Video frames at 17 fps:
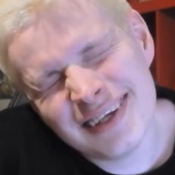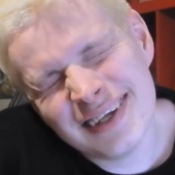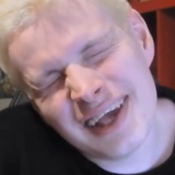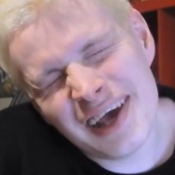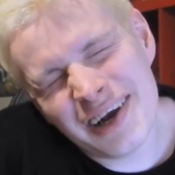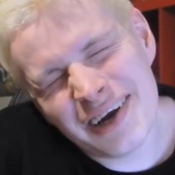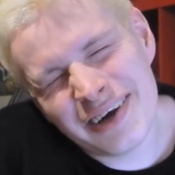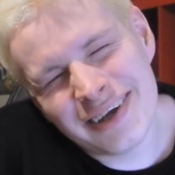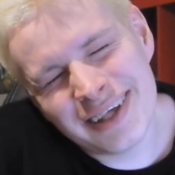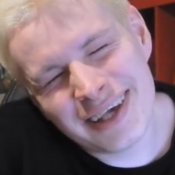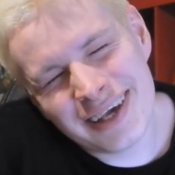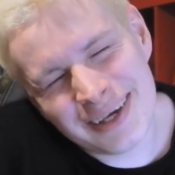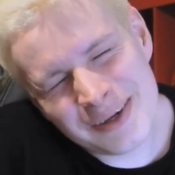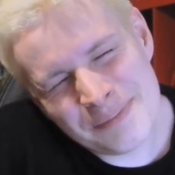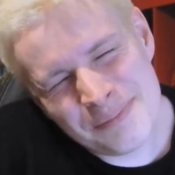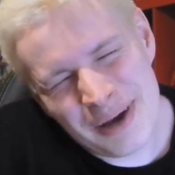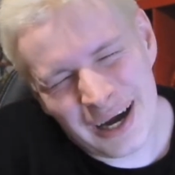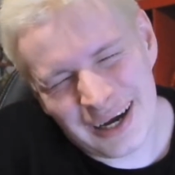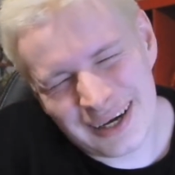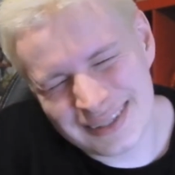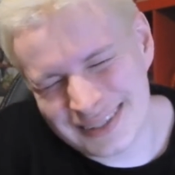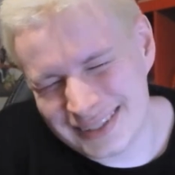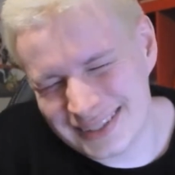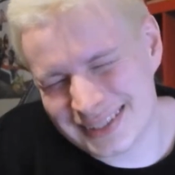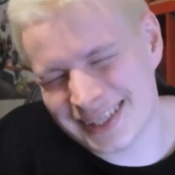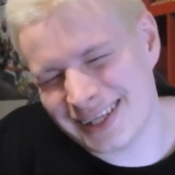You know, Giga
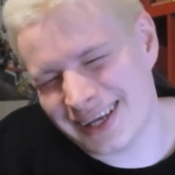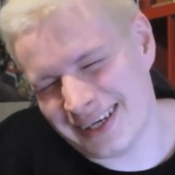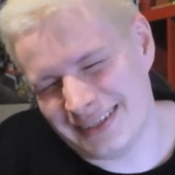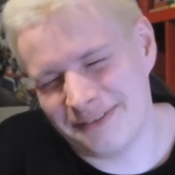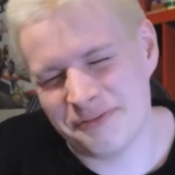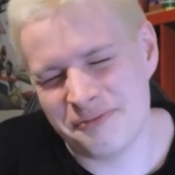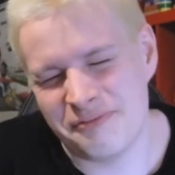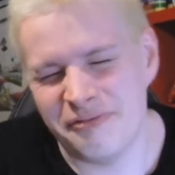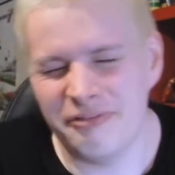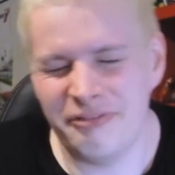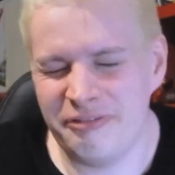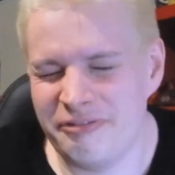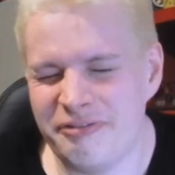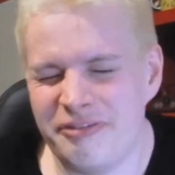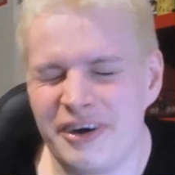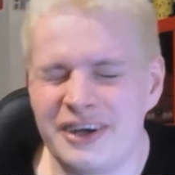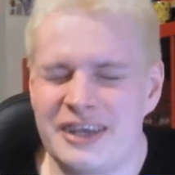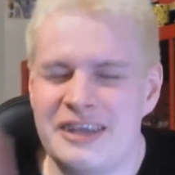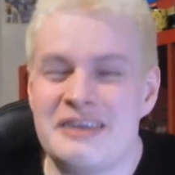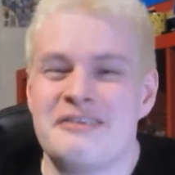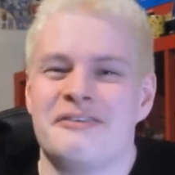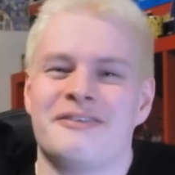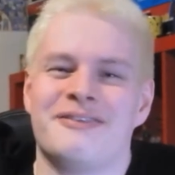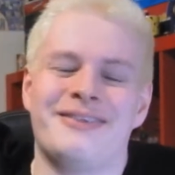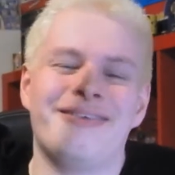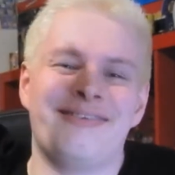Bowser's like
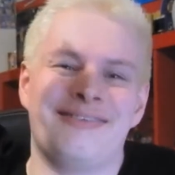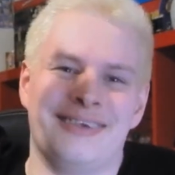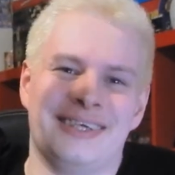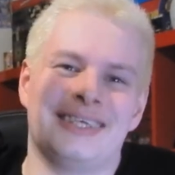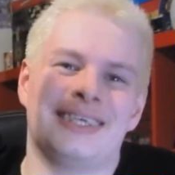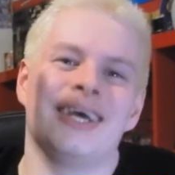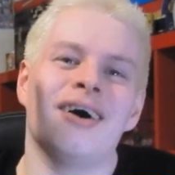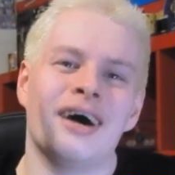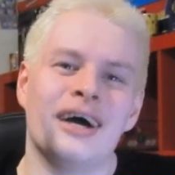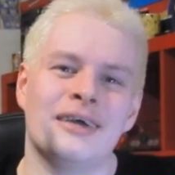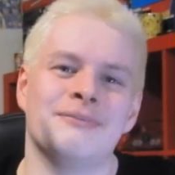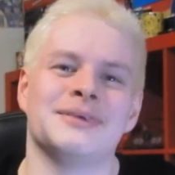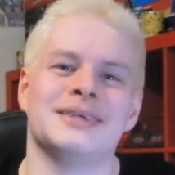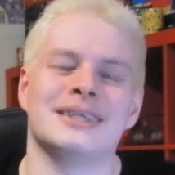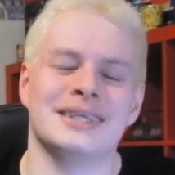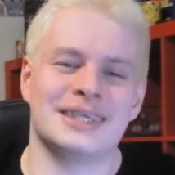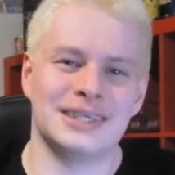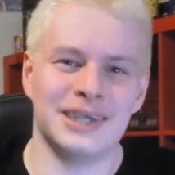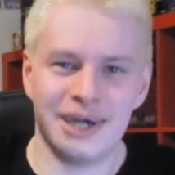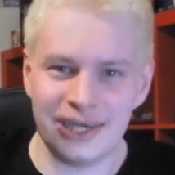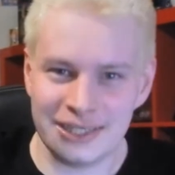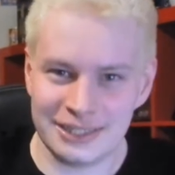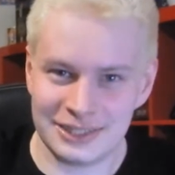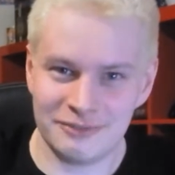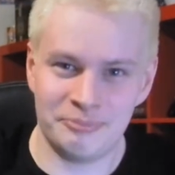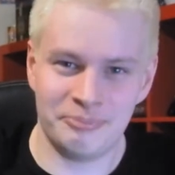fucking 6 times the
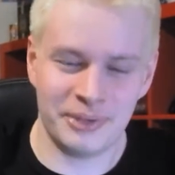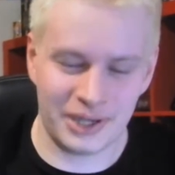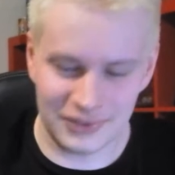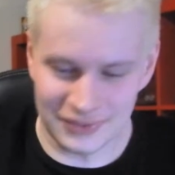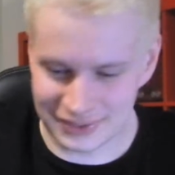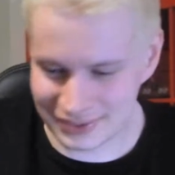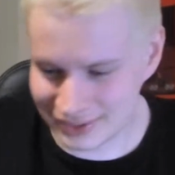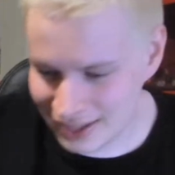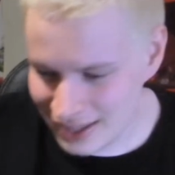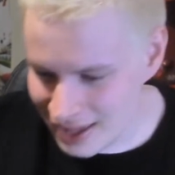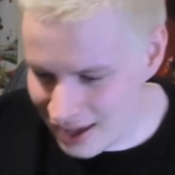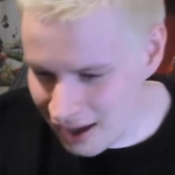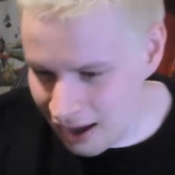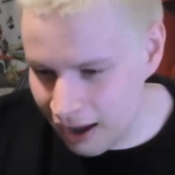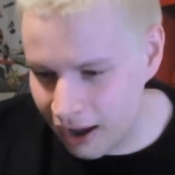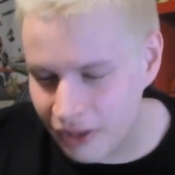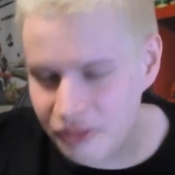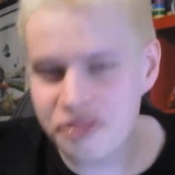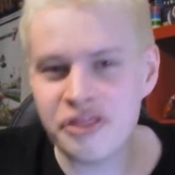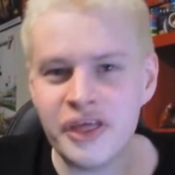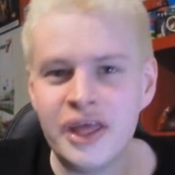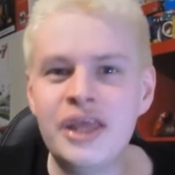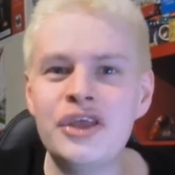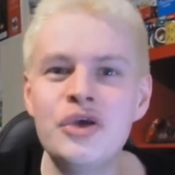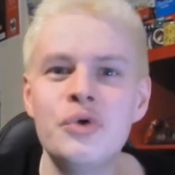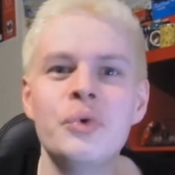size of Bowser. I
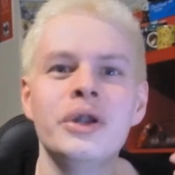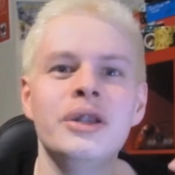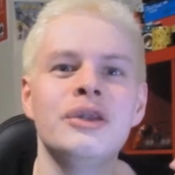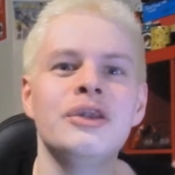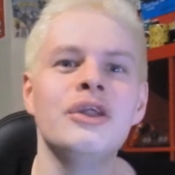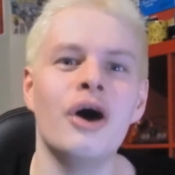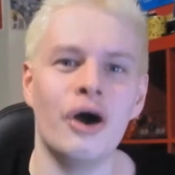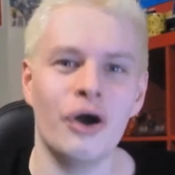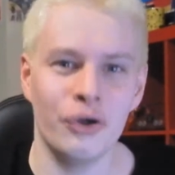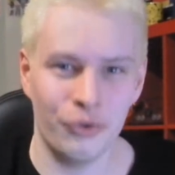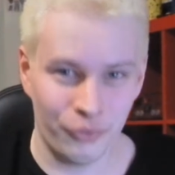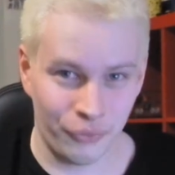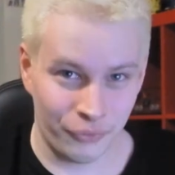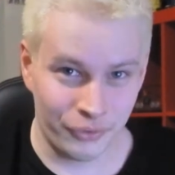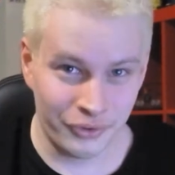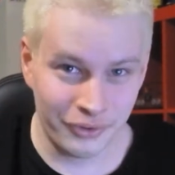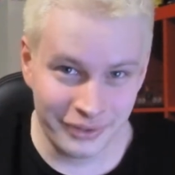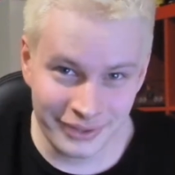think you would know.